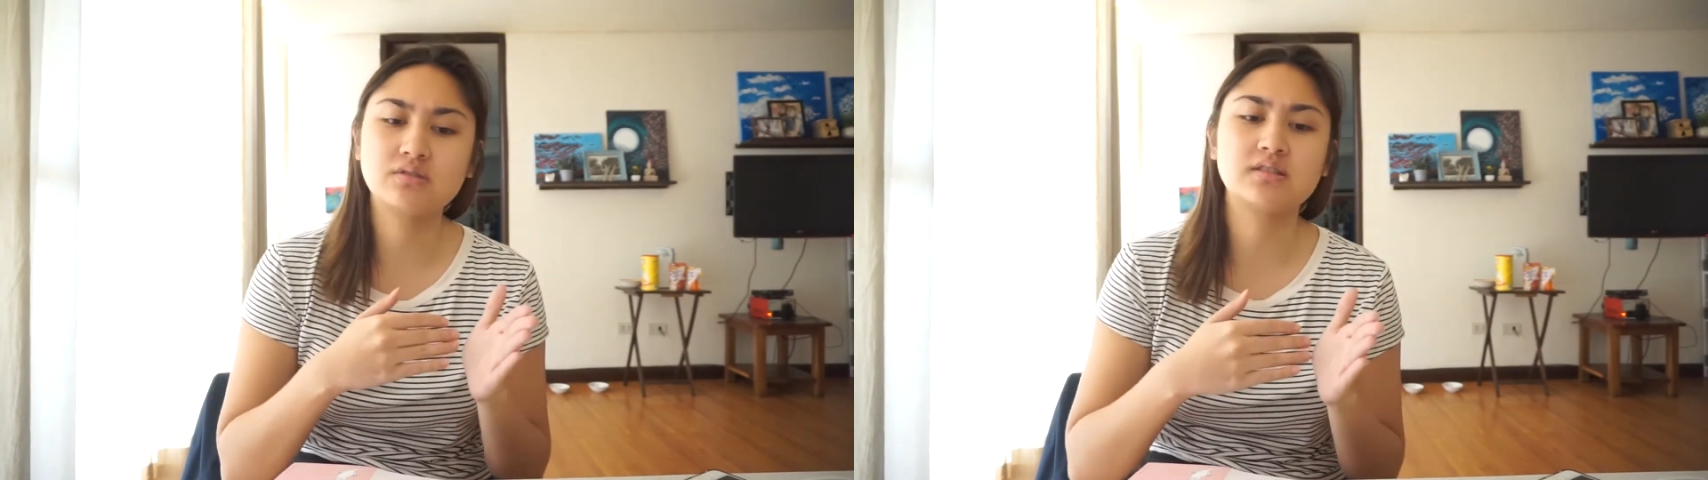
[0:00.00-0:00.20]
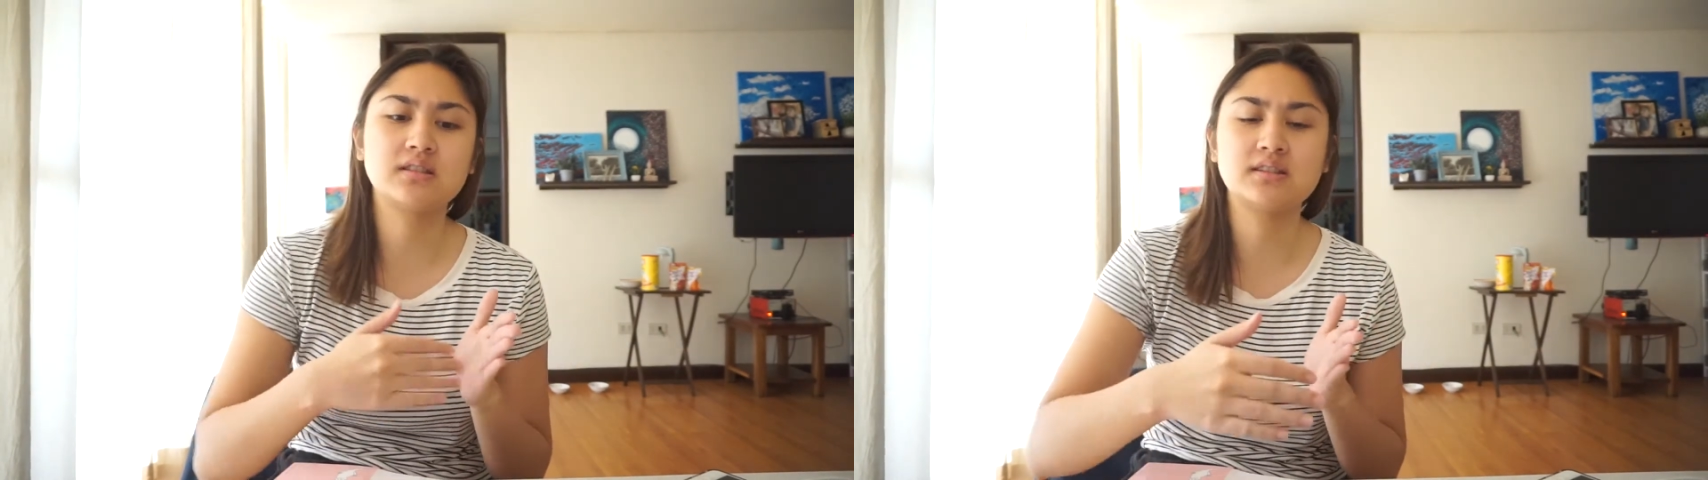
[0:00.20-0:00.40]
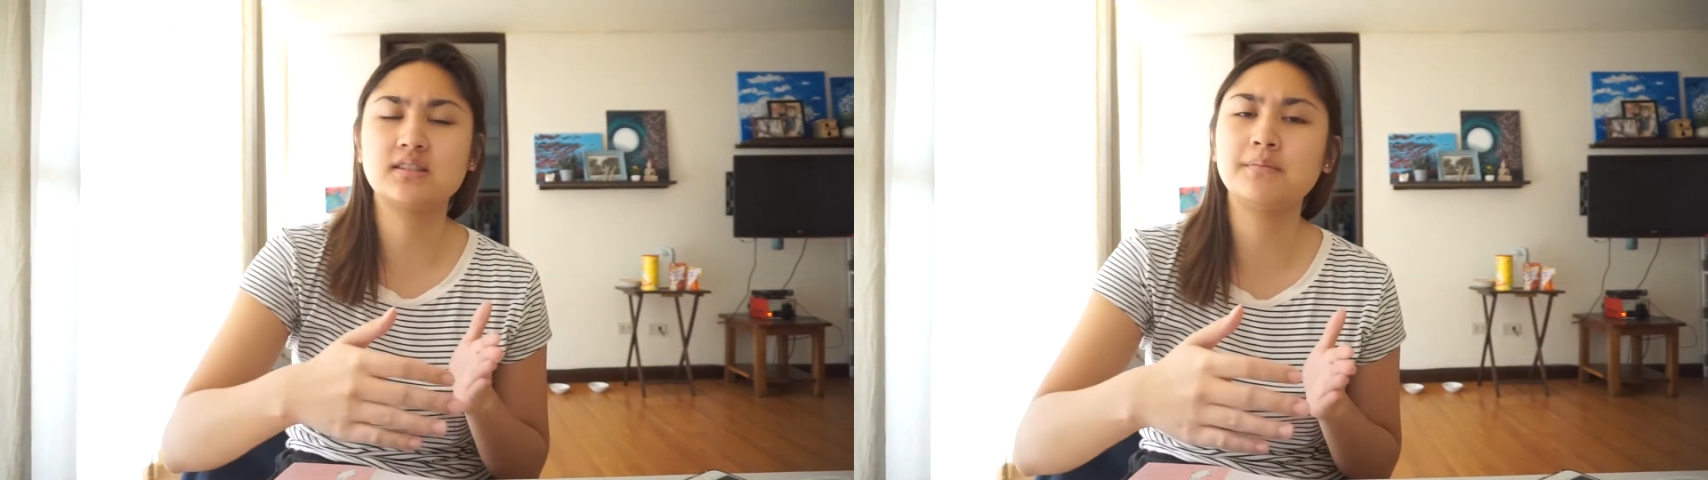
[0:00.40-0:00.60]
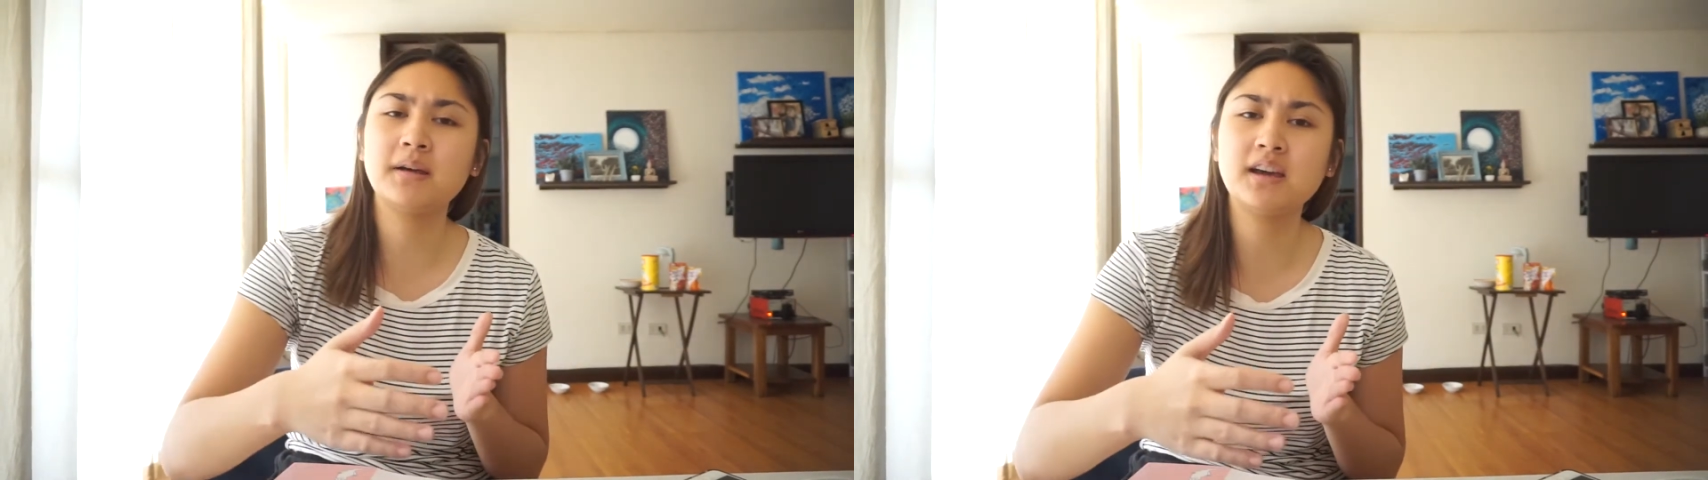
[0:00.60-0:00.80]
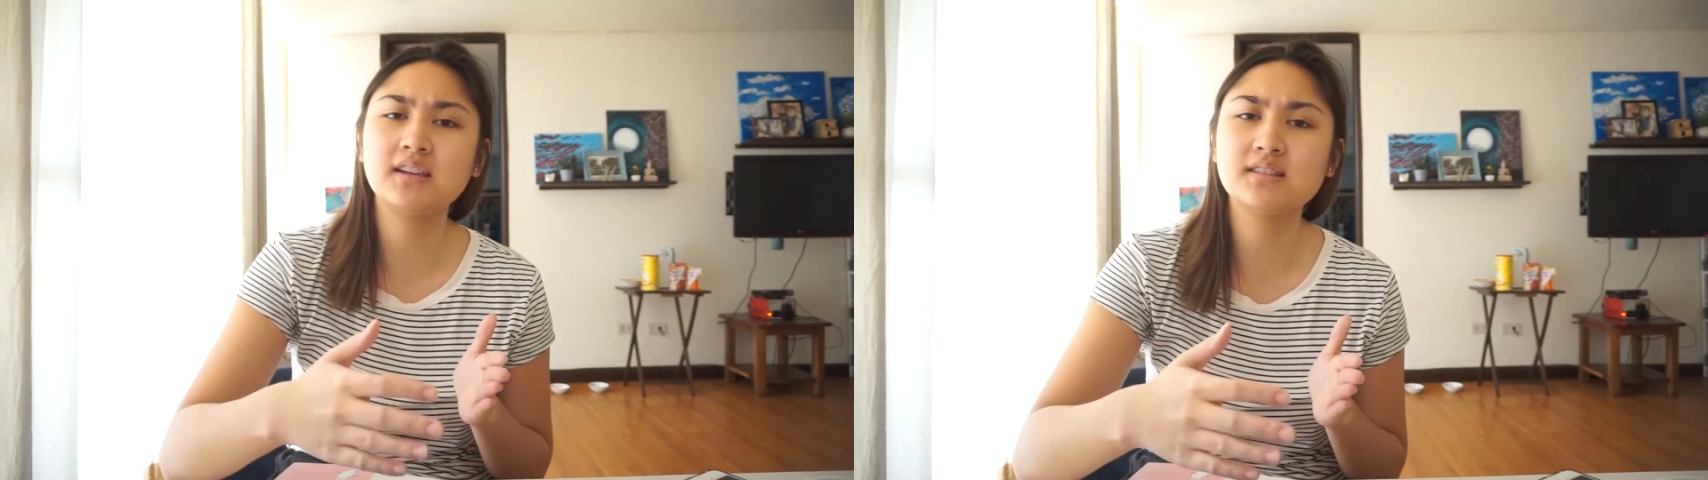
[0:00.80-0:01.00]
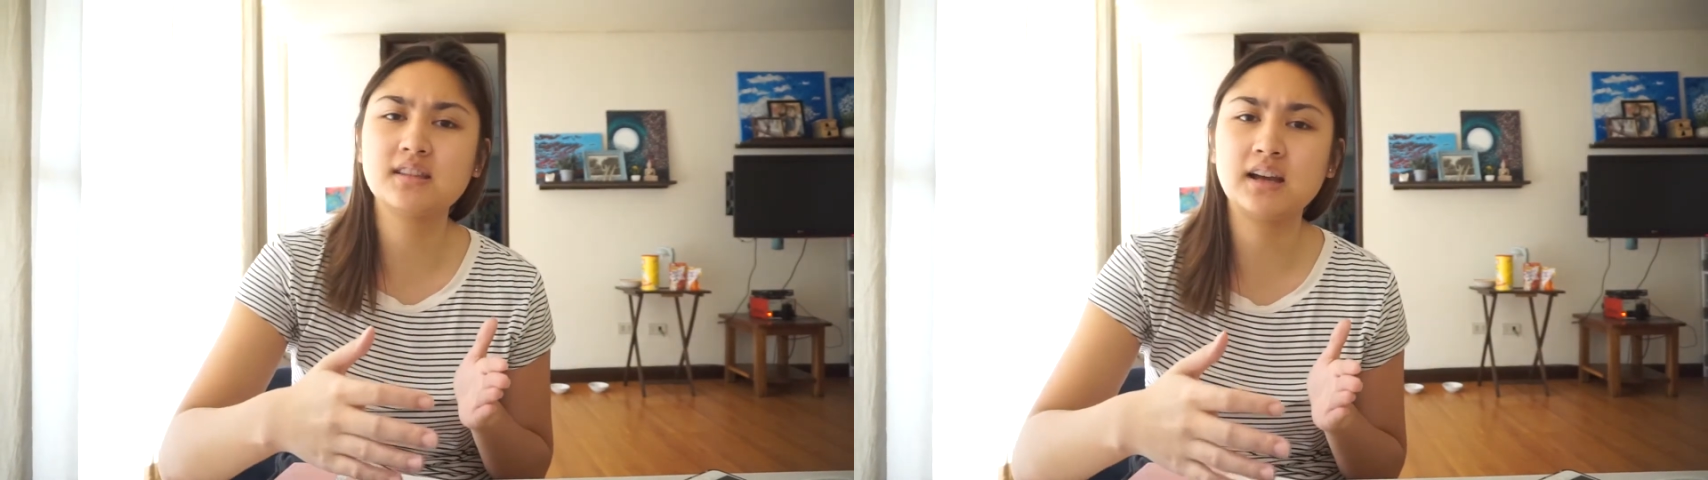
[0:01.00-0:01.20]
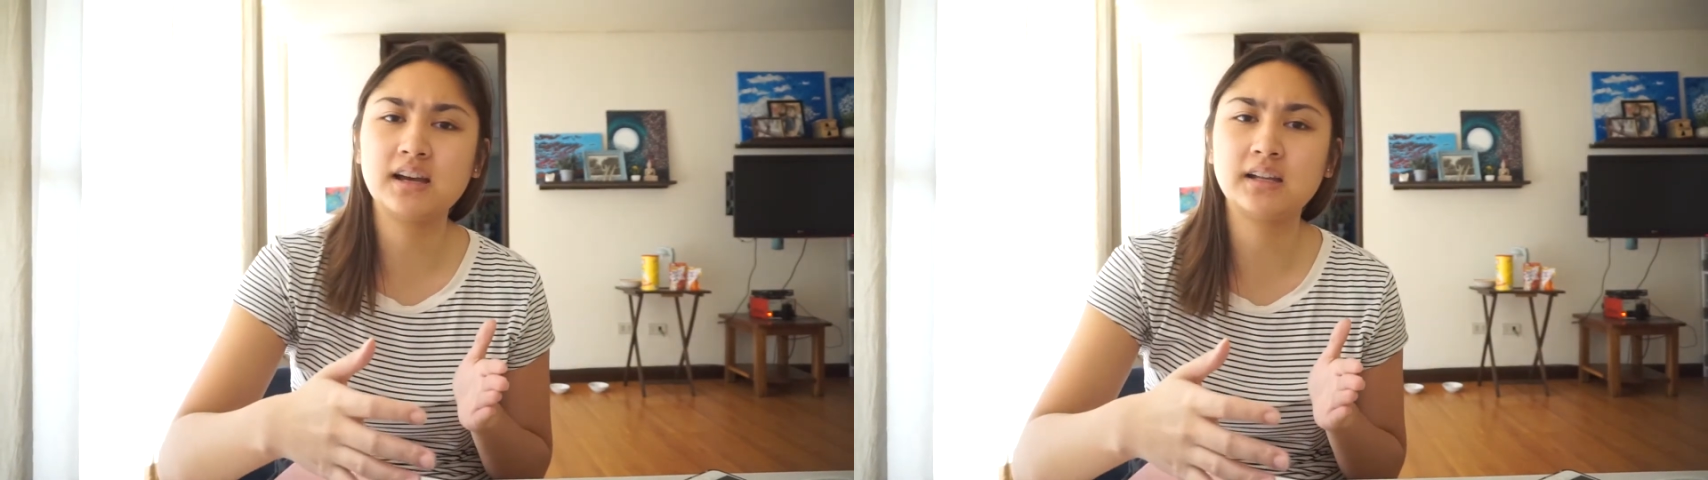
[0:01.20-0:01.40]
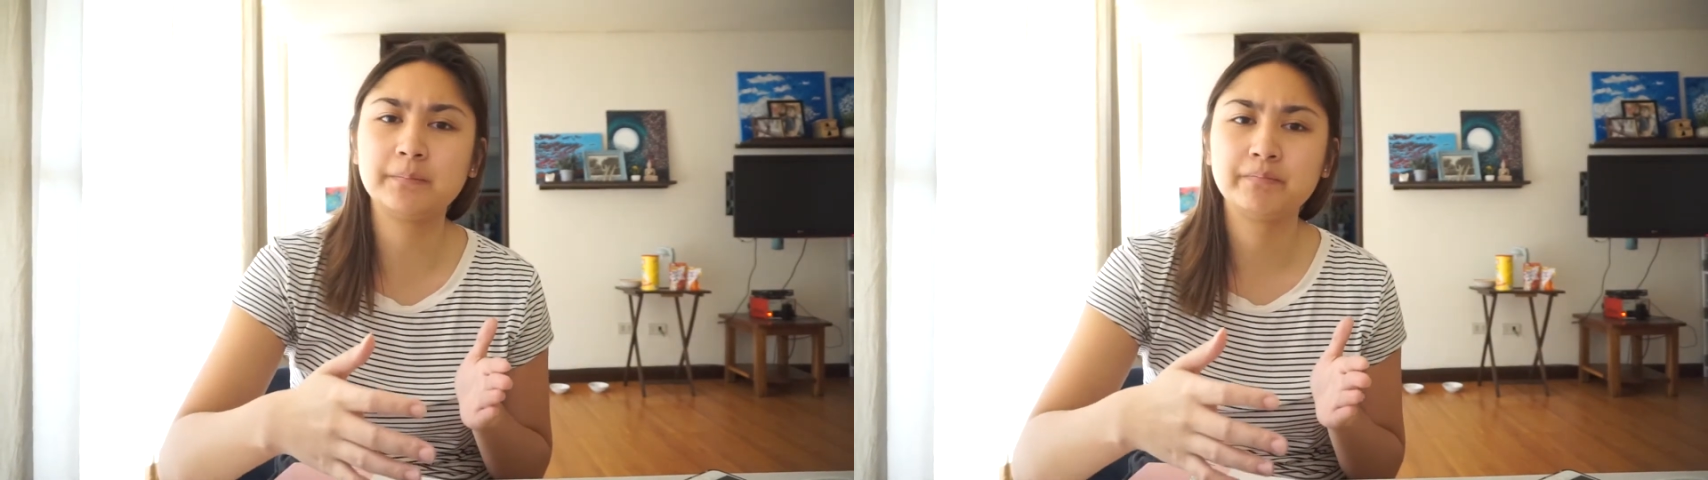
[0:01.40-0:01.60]
systemized
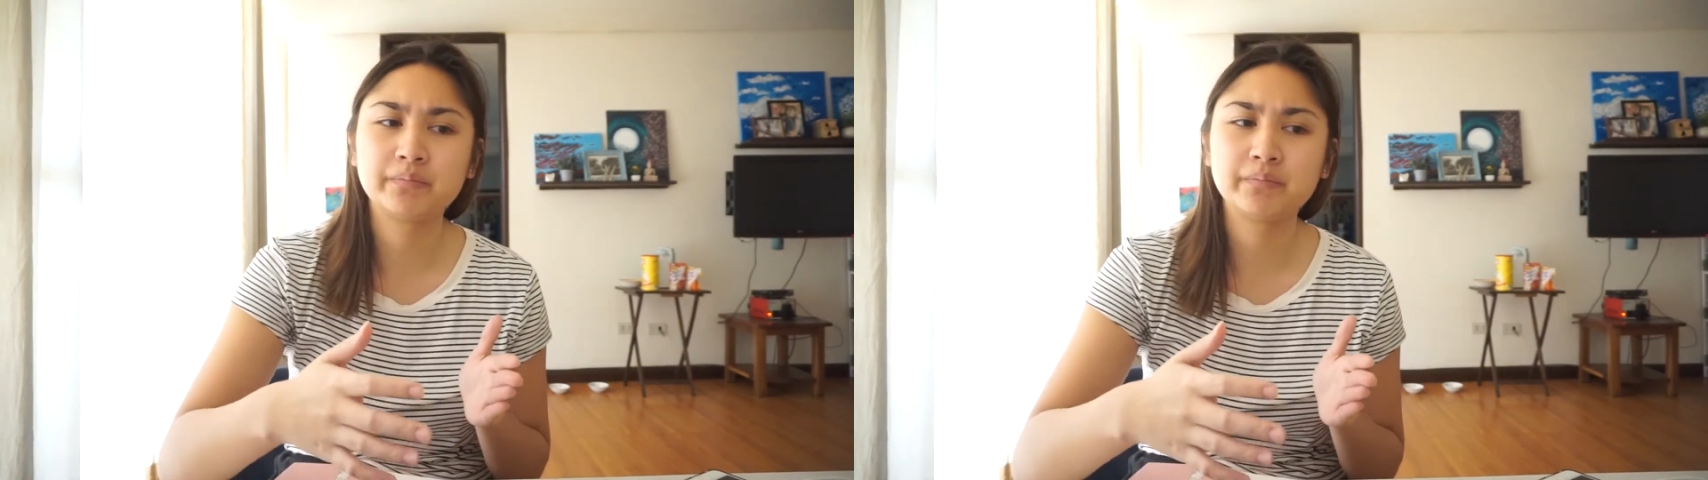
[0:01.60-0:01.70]
that